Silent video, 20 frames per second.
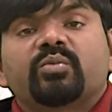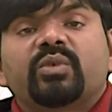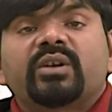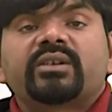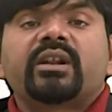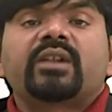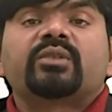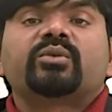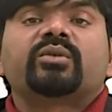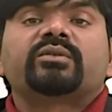
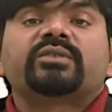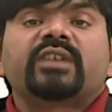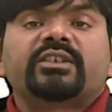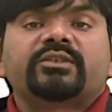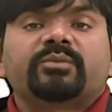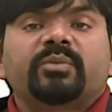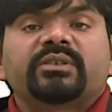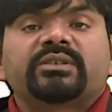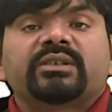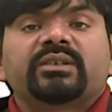What are those
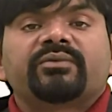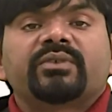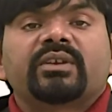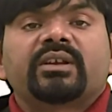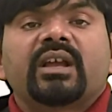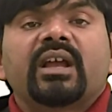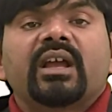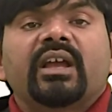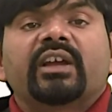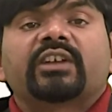
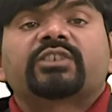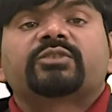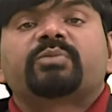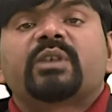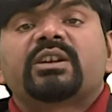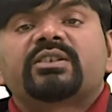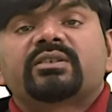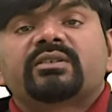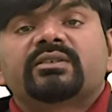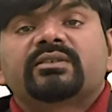specific
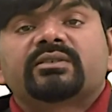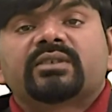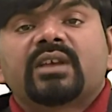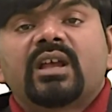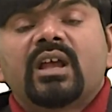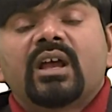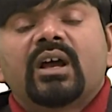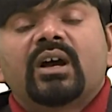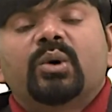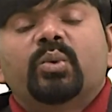expressions
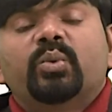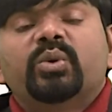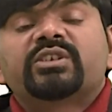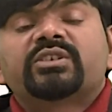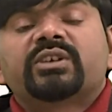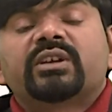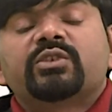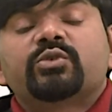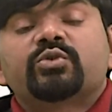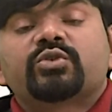
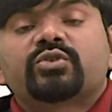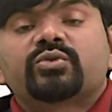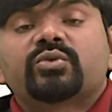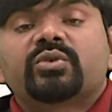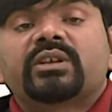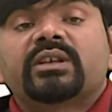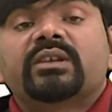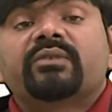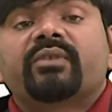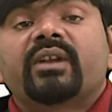which are used to
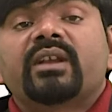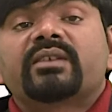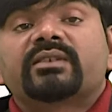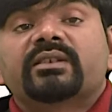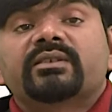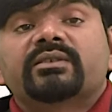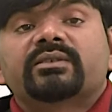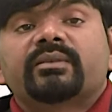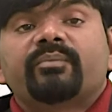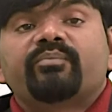give
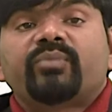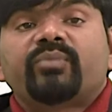reasons?